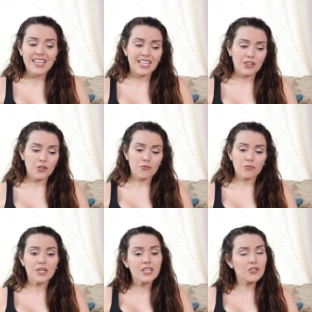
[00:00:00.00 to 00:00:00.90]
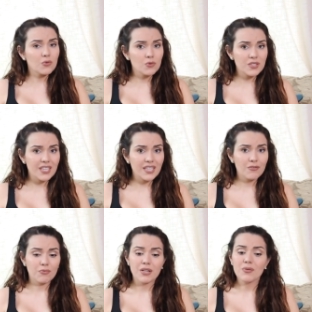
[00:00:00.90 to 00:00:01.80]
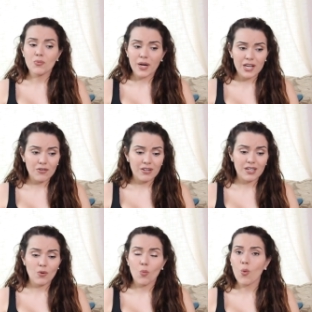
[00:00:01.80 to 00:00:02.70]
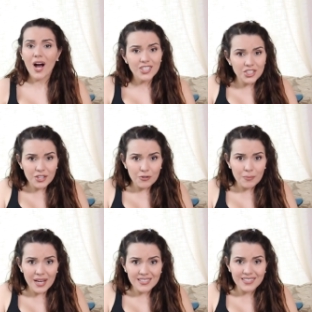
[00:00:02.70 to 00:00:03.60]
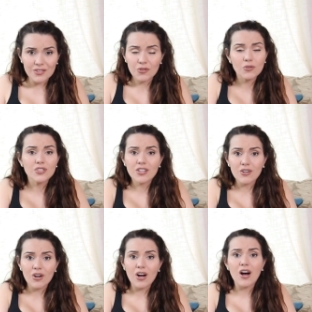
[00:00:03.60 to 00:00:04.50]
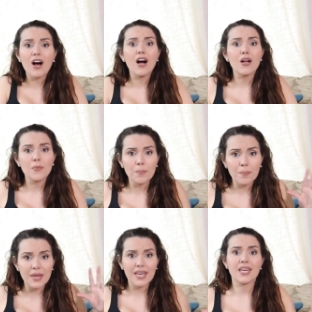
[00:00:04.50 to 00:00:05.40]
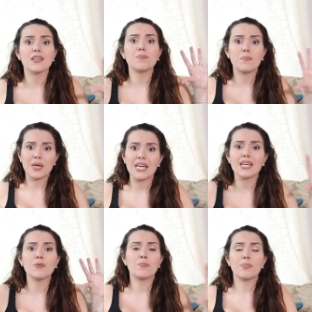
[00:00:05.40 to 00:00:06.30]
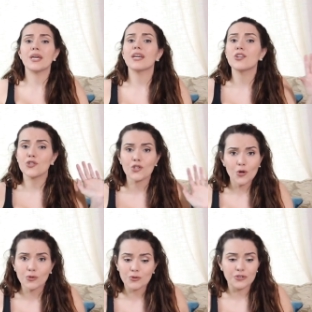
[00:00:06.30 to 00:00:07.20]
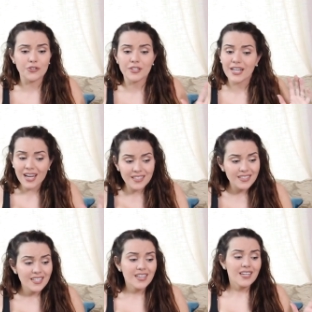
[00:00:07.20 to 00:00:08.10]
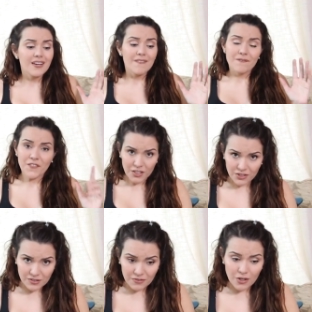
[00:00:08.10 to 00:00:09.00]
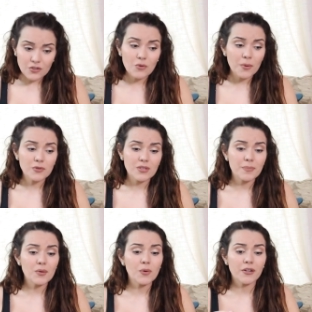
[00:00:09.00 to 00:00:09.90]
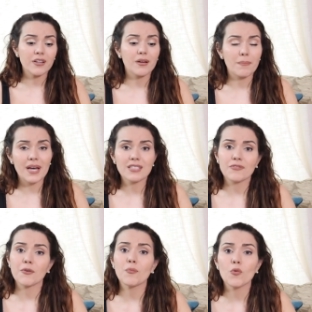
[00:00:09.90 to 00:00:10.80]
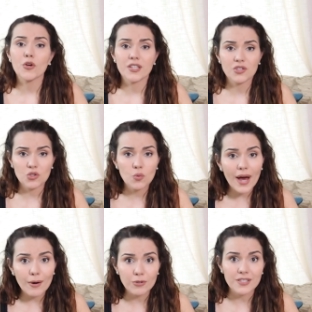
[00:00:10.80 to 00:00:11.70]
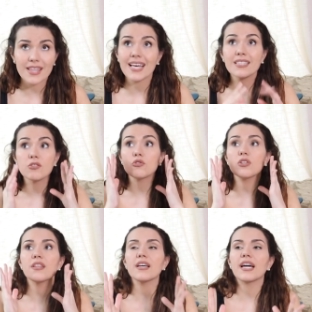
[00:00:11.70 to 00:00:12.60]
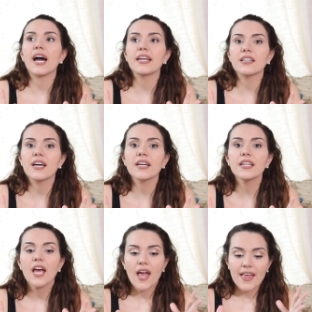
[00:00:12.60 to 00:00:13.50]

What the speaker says: that they're reusing, re-wearing, washing their masks. Those are all big no-nos. You're not, first of all, supposed to be wearing a mask for more than 2 hours. And that's usually the guideline